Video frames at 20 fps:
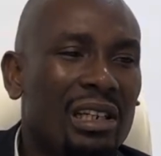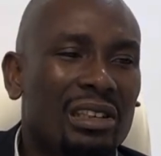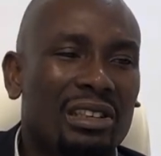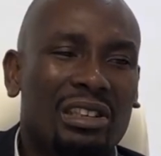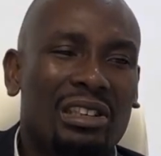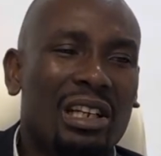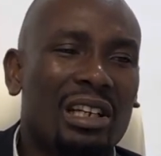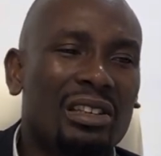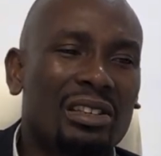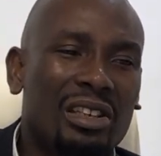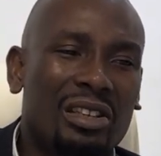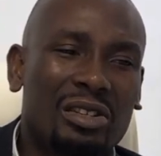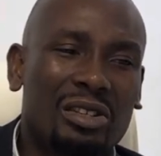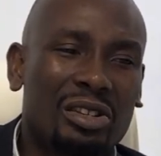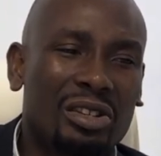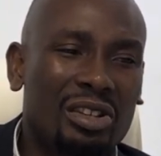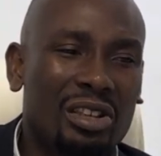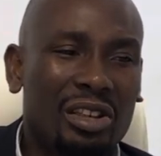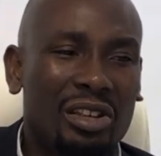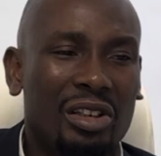change
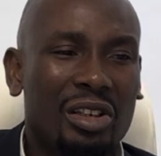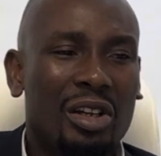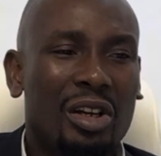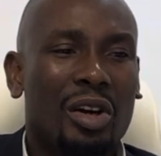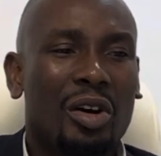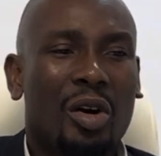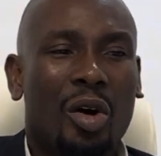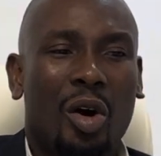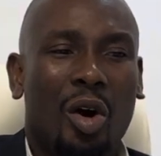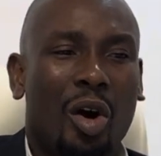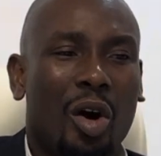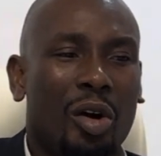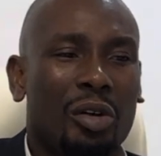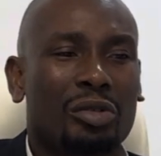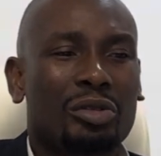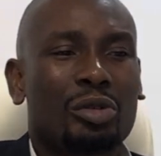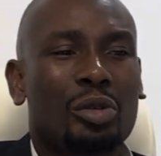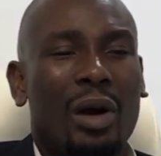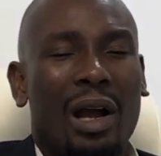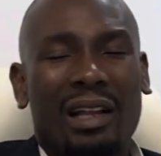this thing, or
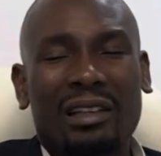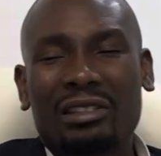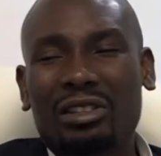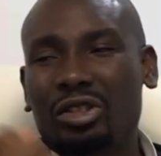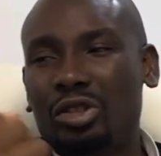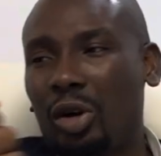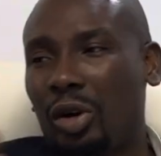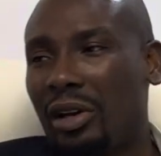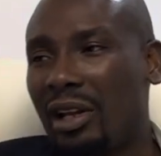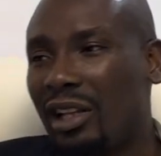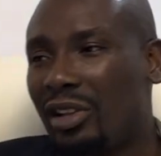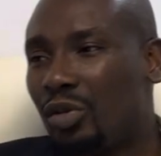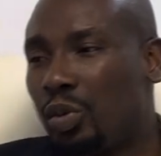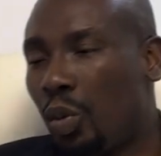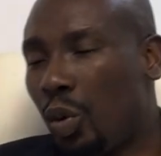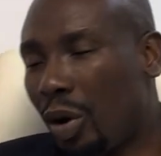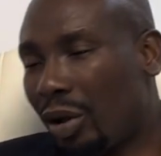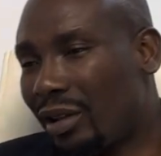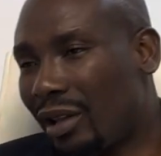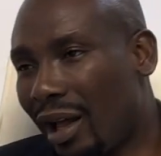go and disconnect
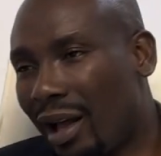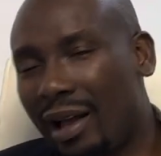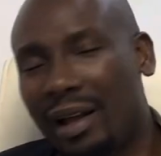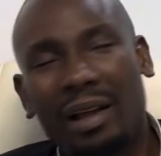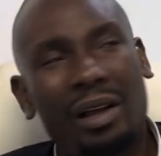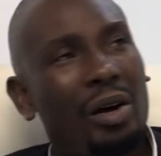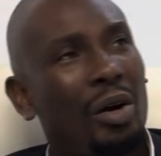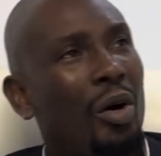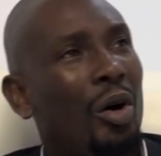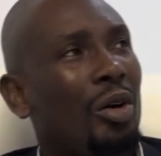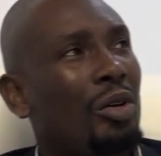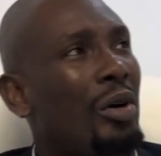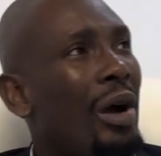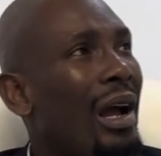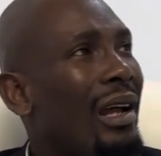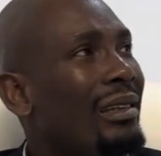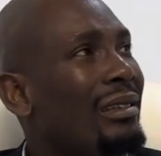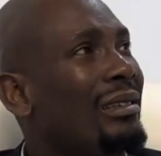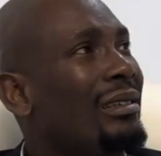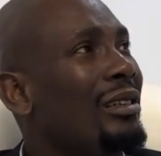water, or go
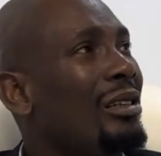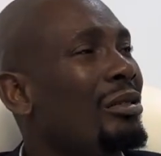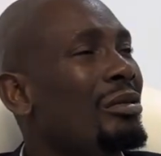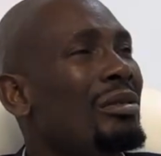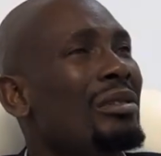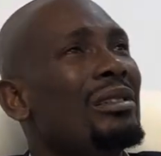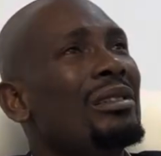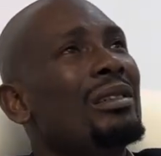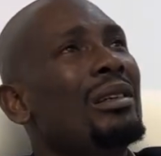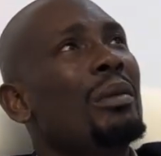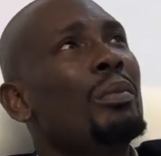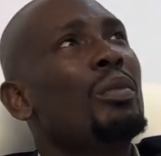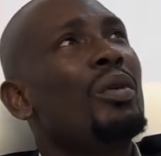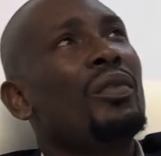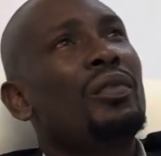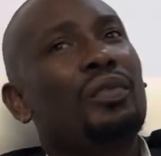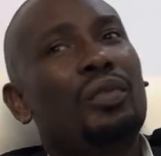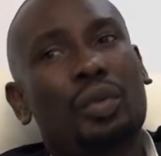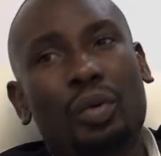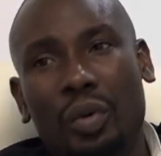and
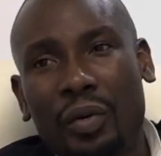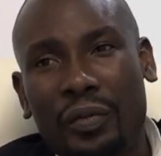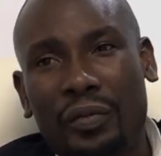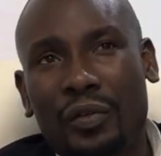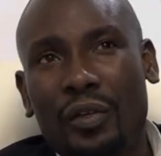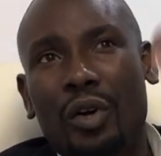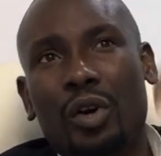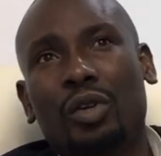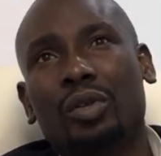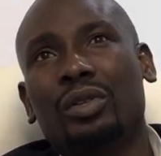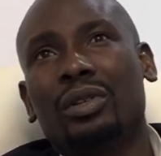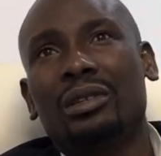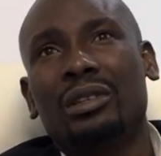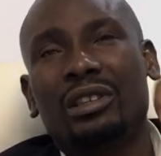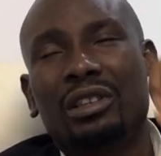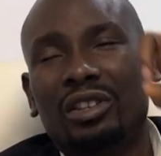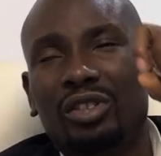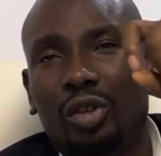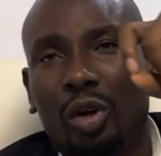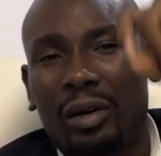remove roof,
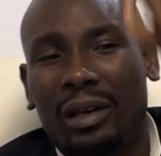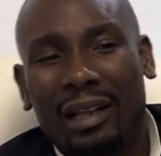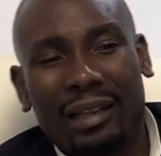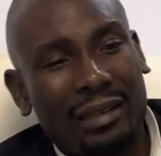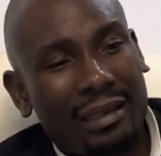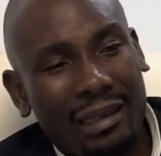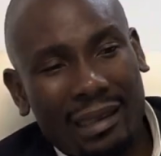disconnect